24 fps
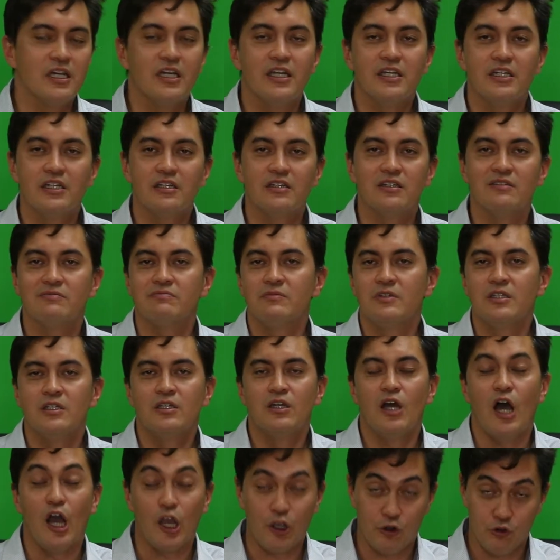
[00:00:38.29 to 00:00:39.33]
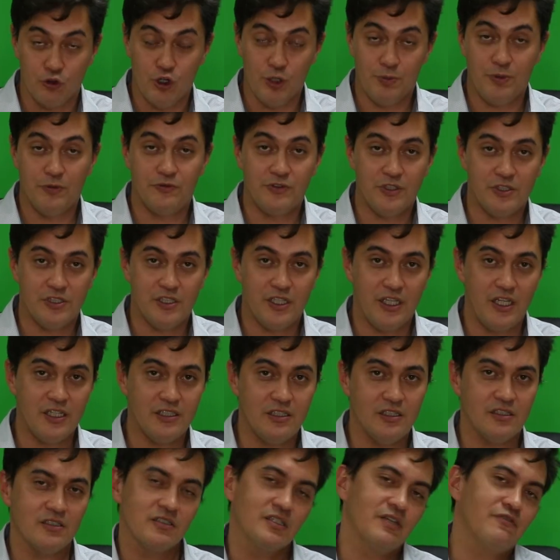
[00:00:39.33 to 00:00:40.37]
in a group of
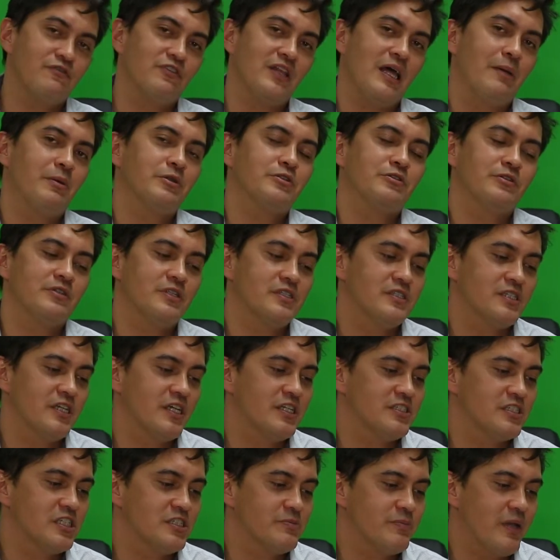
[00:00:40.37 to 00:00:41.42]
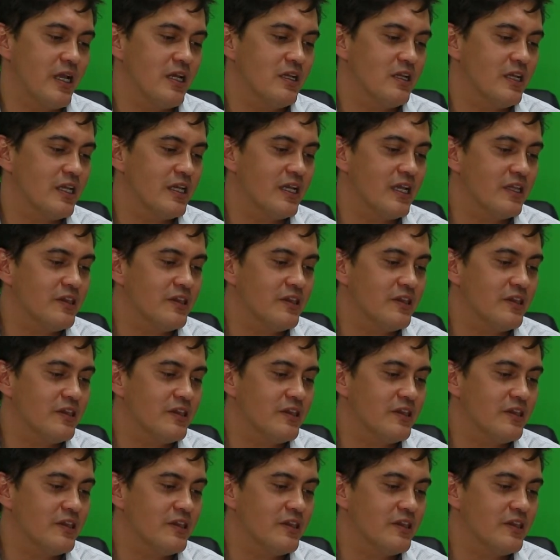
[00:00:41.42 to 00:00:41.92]
diseases, inflammatory diseases mainly,